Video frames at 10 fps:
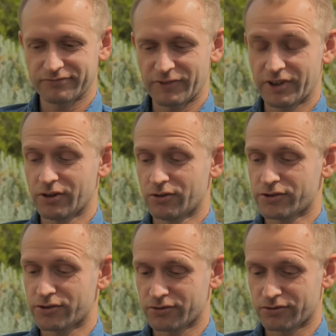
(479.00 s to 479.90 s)
They
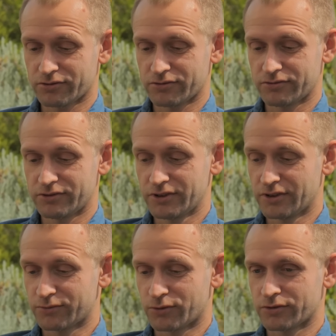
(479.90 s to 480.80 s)
also
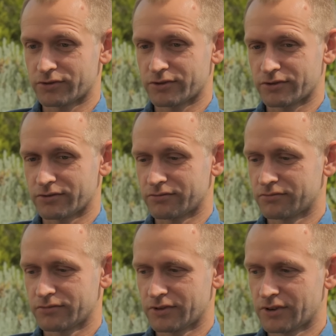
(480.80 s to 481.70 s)
didn't want
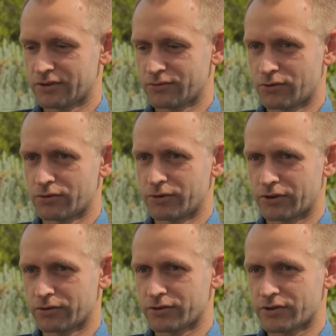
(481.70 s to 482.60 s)
any war
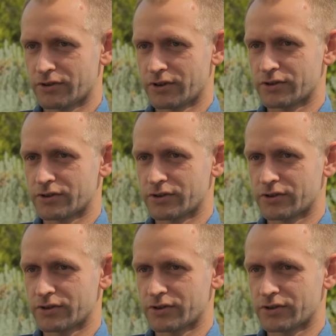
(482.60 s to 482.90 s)
because they